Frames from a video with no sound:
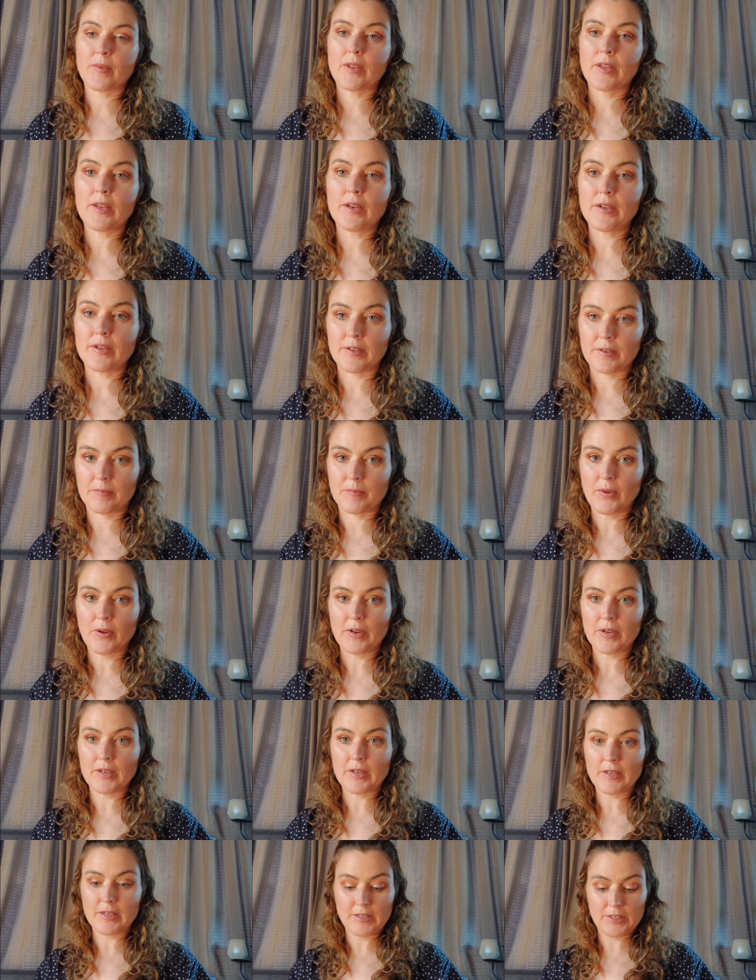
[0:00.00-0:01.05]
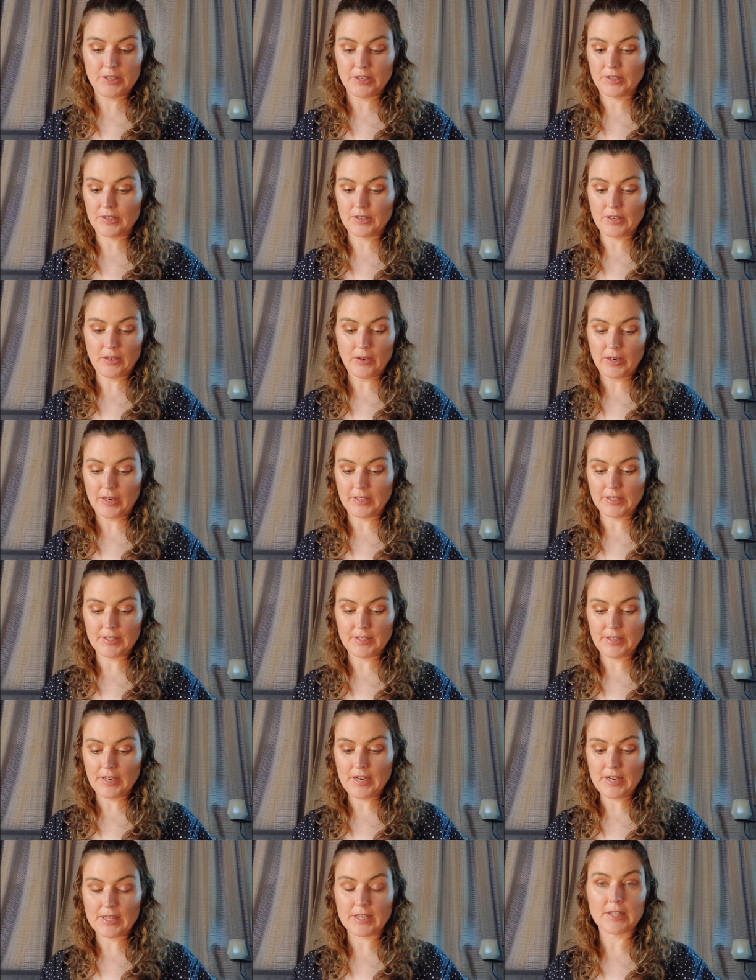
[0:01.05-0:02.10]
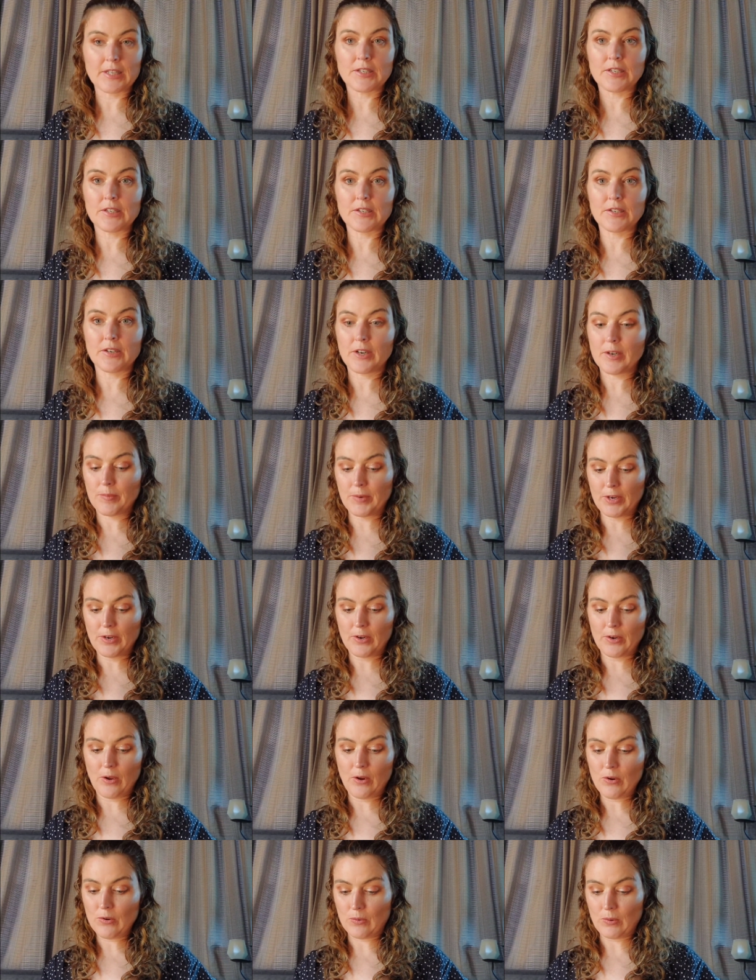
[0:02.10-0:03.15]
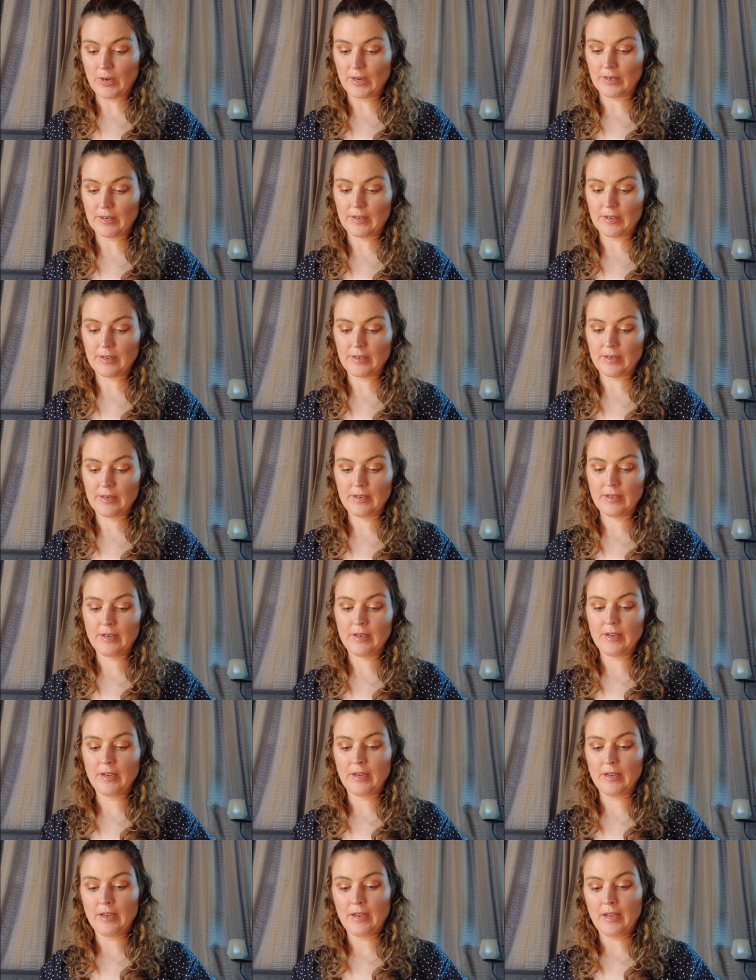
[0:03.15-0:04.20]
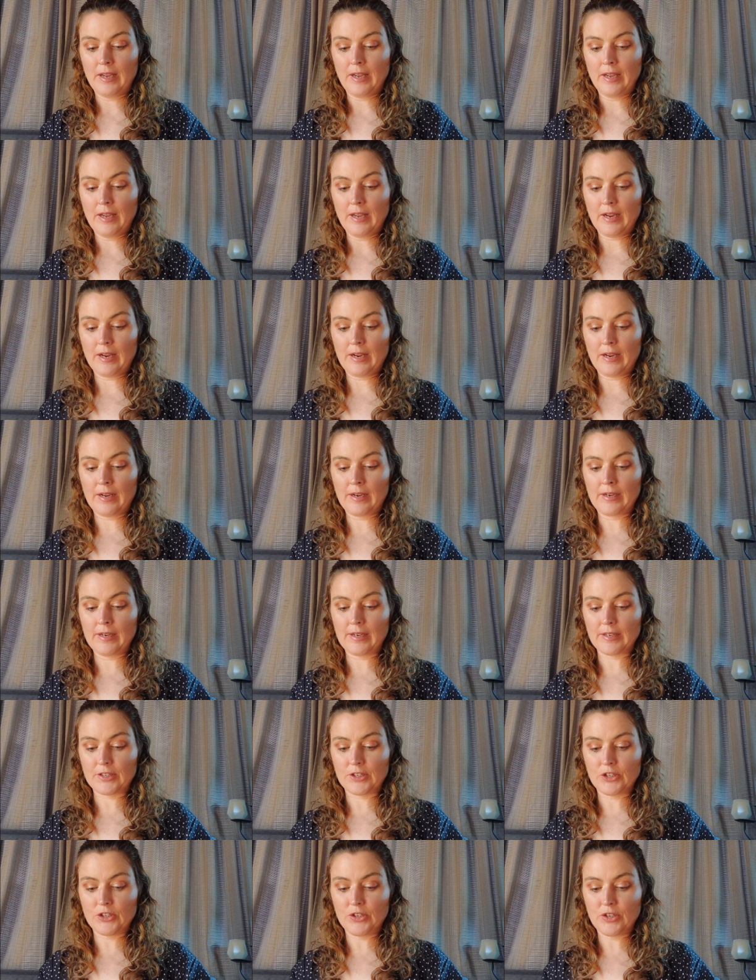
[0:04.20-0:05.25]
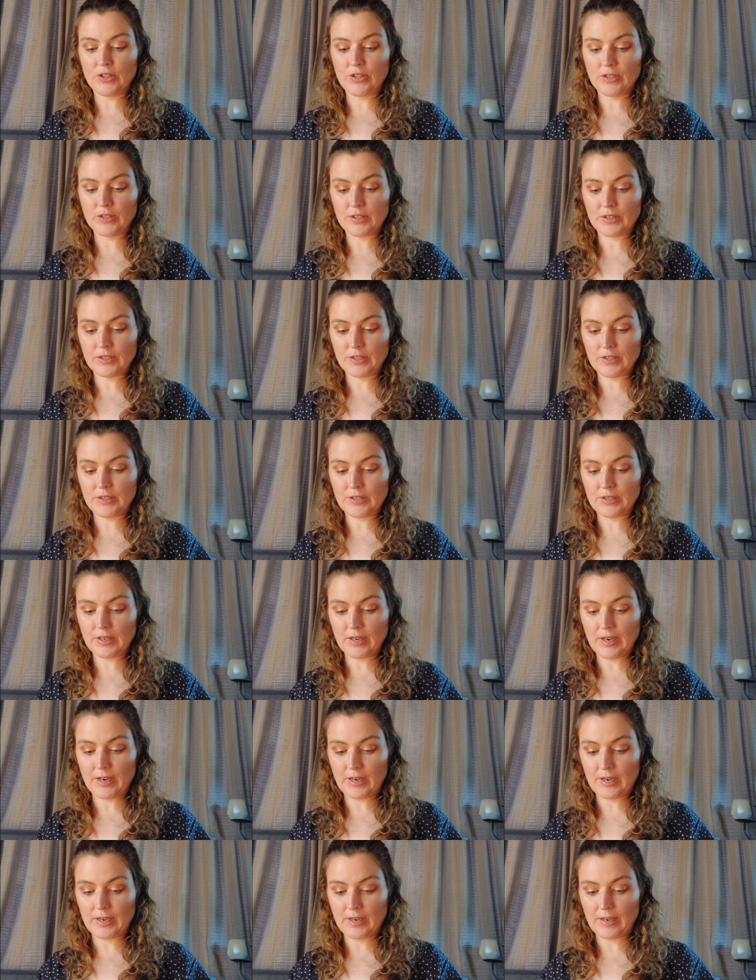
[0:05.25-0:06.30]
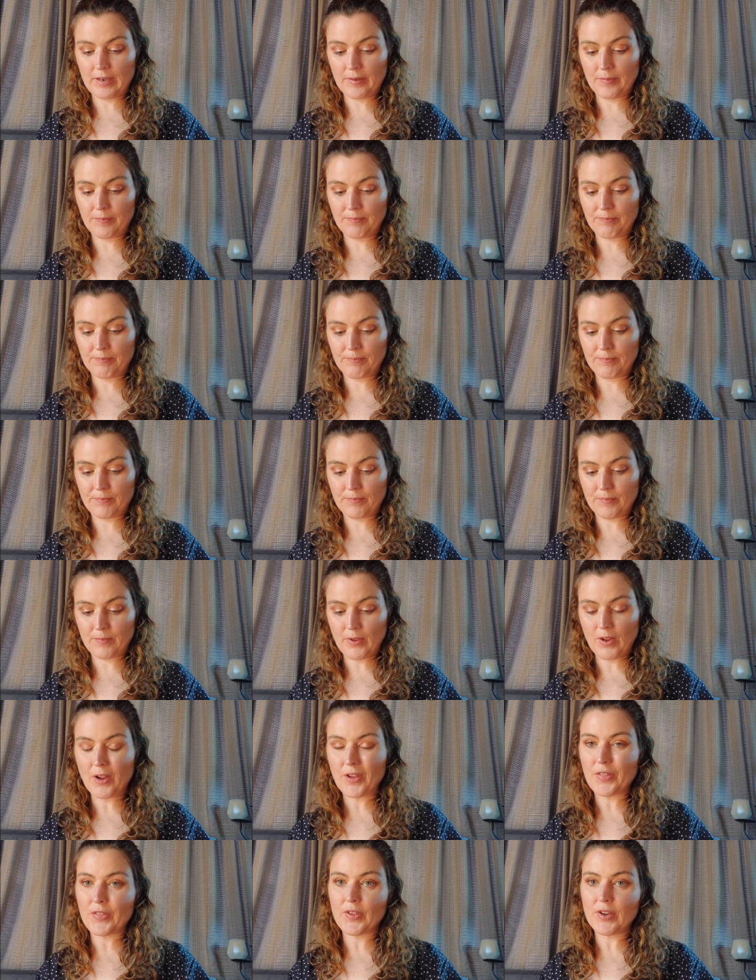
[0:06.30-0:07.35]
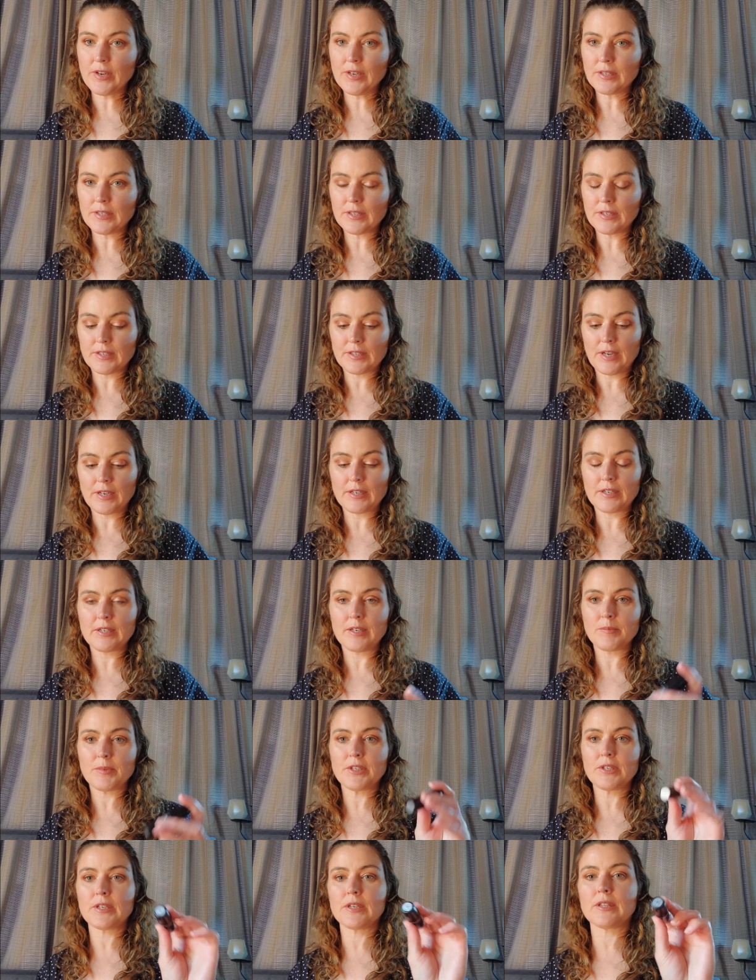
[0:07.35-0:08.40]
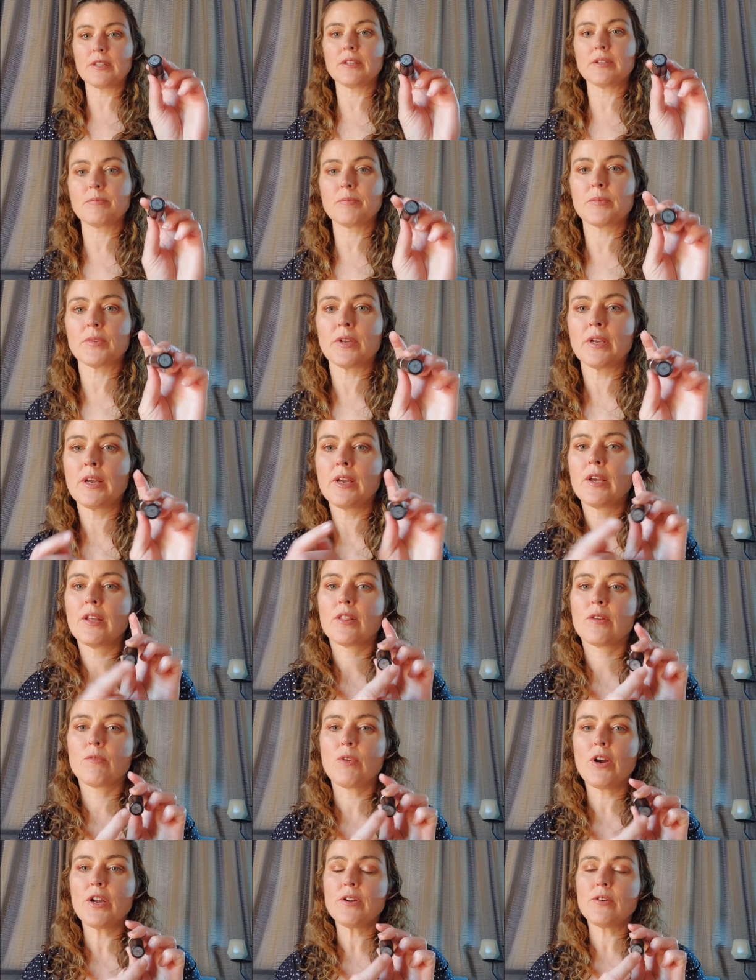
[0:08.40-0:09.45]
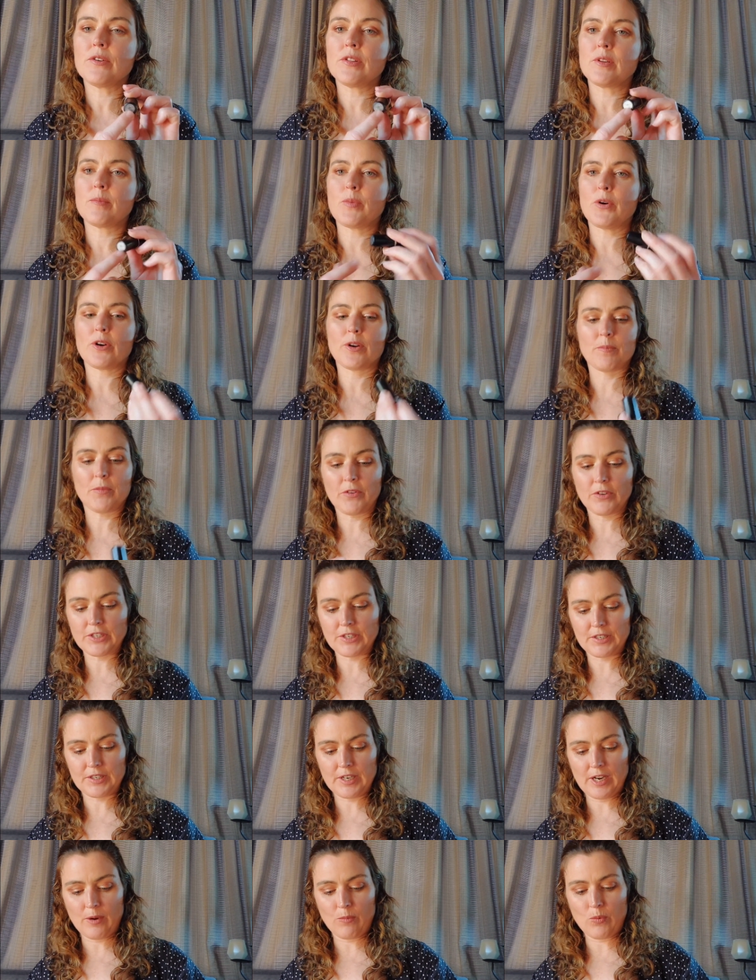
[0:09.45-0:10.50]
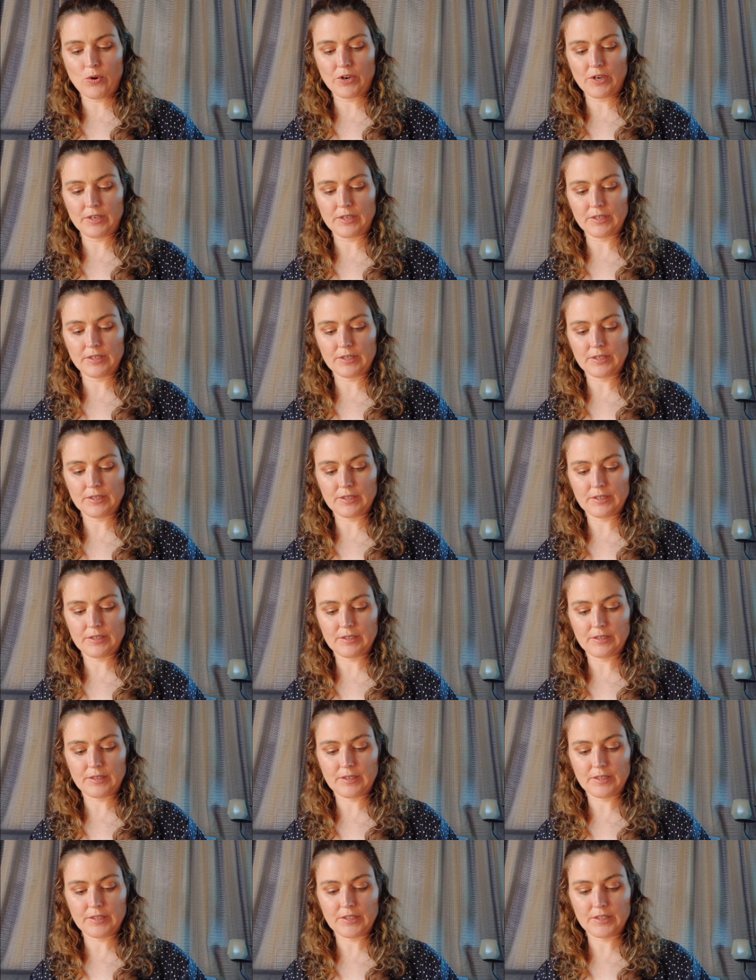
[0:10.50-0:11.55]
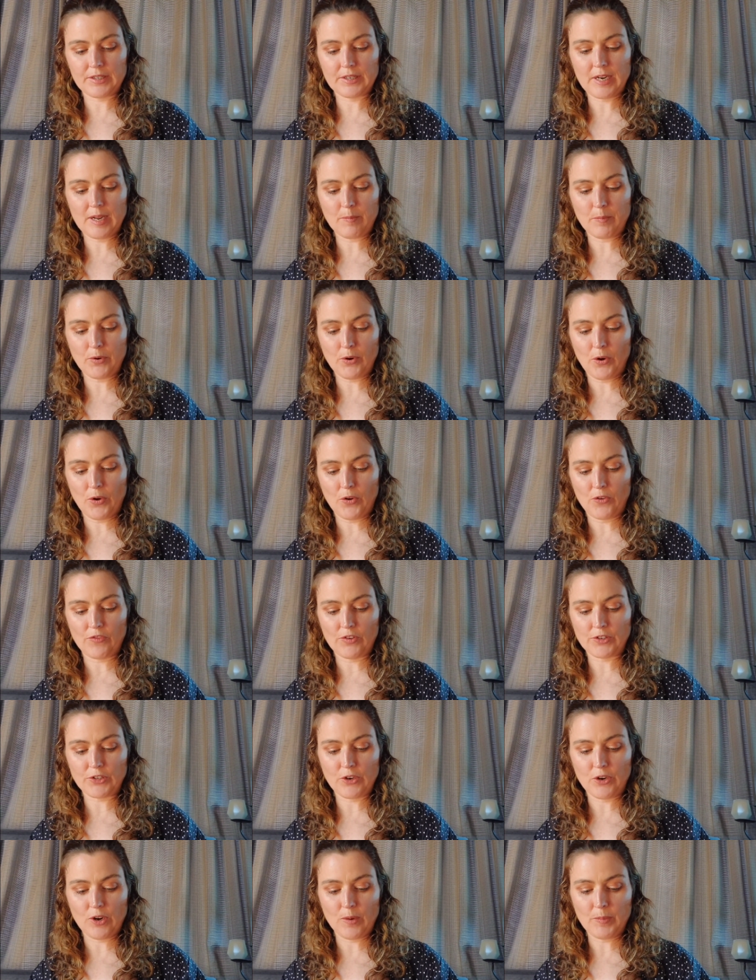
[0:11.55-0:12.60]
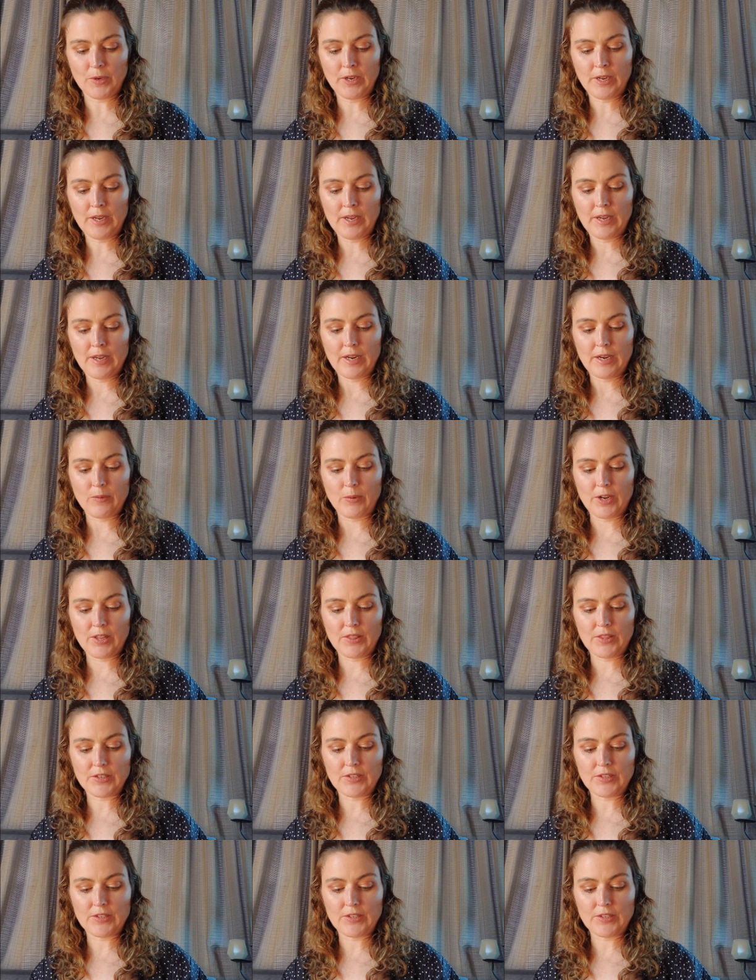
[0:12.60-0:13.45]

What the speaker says: Yeah, I can see that this is going to be a long one. Next, this is I think it's a satin lipstick. The writing on the bottom to say what it is there's a number over top. Anyway,